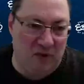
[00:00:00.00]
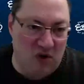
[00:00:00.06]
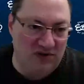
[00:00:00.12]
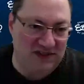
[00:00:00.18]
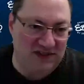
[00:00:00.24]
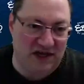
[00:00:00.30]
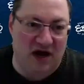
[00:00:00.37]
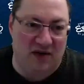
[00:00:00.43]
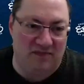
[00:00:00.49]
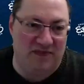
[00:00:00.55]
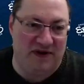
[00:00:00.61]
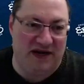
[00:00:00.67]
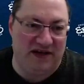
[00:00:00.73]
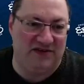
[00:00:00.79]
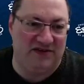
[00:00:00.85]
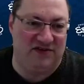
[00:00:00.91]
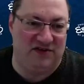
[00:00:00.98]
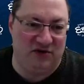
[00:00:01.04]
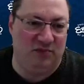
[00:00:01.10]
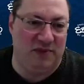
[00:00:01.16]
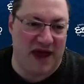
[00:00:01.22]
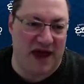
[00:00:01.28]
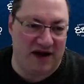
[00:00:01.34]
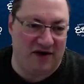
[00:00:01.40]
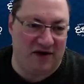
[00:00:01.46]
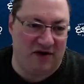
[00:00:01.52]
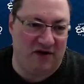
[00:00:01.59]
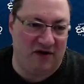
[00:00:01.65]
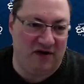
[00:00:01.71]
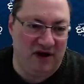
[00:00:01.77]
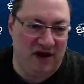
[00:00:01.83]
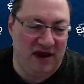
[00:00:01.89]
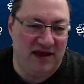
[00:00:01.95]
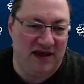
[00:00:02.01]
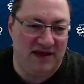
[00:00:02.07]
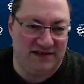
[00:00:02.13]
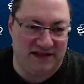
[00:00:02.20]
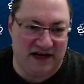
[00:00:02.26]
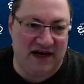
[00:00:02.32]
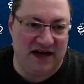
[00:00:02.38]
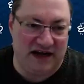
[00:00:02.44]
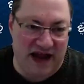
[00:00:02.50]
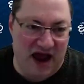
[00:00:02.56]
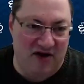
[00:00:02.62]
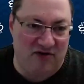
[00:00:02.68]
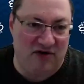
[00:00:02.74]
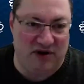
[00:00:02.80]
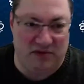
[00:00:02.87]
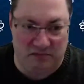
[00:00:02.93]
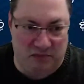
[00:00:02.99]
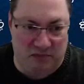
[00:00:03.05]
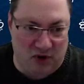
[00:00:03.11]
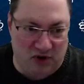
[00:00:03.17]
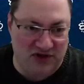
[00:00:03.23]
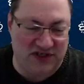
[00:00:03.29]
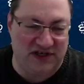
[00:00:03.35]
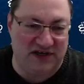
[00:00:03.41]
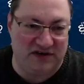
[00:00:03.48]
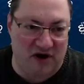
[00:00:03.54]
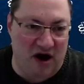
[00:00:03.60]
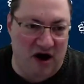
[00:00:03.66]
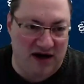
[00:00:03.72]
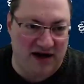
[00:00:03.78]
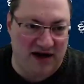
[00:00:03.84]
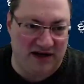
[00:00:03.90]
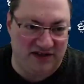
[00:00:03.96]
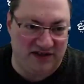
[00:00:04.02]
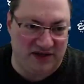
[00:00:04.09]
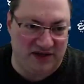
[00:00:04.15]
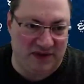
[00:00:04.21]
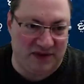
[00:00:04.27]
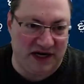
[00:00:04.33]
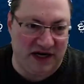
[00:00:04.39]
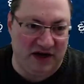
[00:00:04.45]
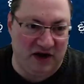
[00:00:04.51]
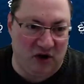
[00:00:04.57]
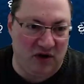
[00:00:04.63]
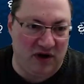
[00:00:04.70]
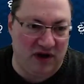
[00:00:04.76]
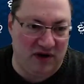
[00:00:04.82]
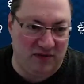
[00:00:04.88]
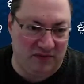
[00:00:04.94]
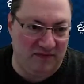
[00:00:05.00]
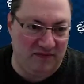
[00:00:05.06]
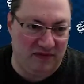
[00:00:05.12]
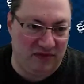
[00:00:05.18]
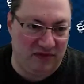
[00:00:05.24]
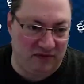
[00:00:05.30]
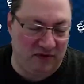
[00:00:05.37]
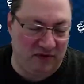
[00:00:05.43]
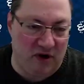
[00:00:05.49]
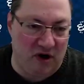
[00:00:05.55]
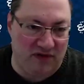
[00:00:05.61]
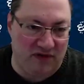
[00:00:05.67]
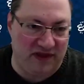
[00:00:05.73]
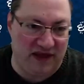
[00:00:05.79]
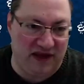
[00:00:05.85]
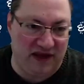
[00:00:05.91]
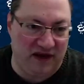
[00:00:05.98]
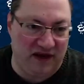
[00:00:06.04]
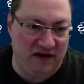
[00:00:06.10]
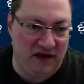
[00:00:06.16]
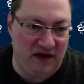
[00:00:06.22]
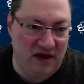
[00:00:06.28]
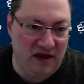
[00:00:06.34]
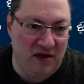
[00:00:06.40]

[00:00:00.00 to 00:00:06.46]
most companies do better sitting down in person, talking to somebody, going through all the you